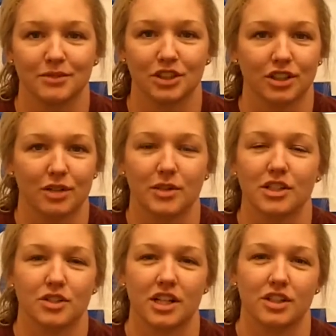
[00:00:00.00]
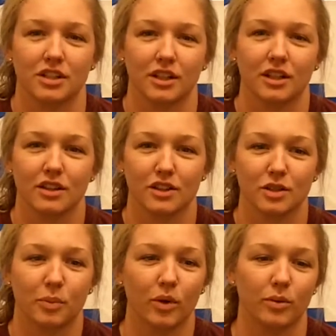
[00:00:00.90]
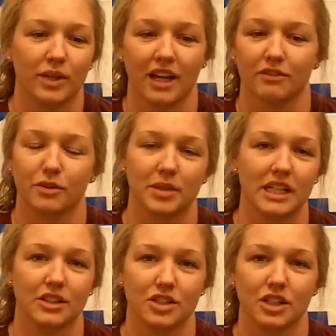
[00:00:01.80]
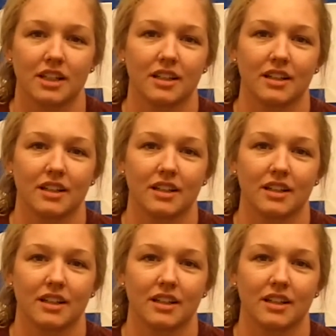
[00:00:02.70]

just our administration, the support we have from each